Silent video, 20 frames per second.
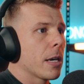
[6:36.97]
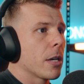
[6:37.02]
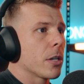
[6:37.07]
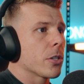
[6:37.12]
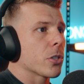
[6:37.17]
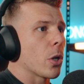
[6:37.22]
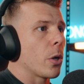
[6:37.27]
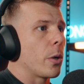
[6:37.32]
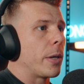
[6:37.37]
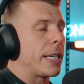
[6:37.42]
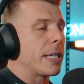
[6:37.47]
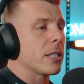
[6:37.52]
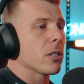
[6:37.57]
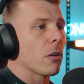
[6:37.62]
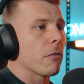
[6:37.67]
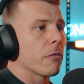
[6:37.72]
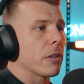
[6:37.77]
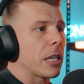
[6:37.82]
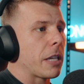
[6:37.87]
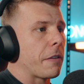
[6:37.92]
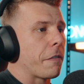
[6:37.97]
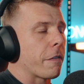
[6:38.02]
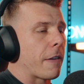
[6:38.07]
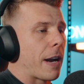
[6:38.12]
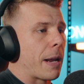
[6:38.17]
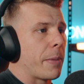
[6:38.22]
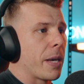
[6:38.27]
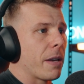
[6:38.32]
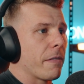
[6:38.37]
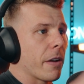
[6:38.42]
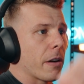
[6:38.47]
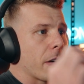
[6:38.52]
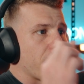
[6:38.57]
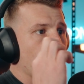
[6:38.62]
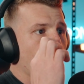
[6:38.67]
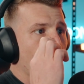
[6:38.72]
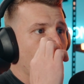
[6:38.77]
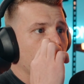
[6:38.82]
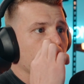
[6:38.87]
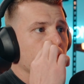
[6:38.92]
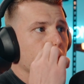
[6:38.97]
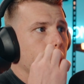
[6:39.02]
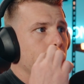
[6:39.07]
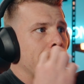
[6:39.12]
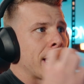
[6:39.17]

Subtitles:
so he's not really framing very well.